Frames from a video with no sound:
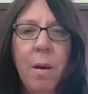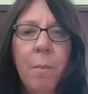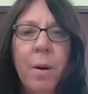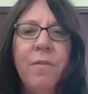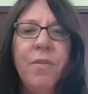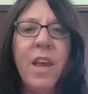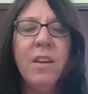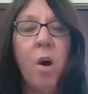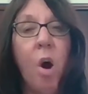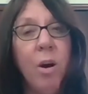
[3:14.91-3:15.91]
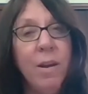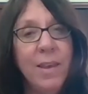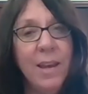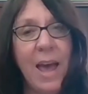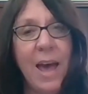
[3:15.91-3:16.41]
But if they are in
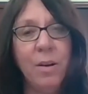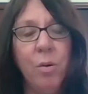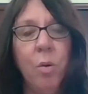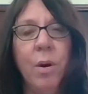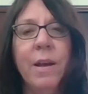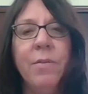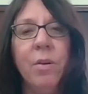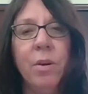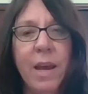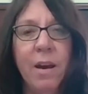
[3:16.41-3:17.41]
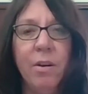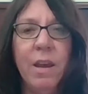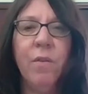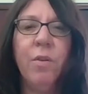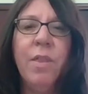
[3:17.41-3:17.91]
the category and they're a
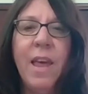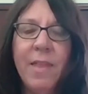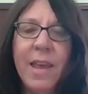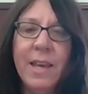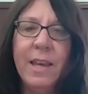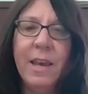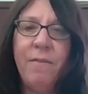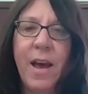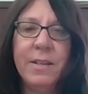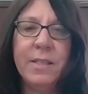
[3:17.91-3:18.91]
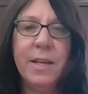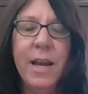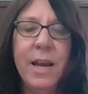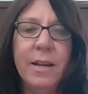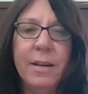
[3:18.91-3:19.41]
caregiver, then they can get
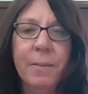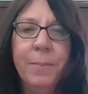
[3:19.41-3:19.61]
vaccinated.